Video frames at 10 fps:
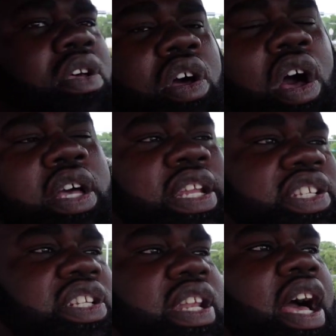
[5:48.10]

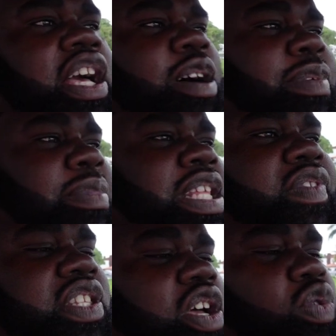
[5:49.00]
CarConnection.com, I believe,
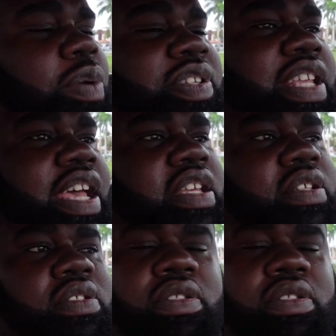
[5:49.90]
is their website.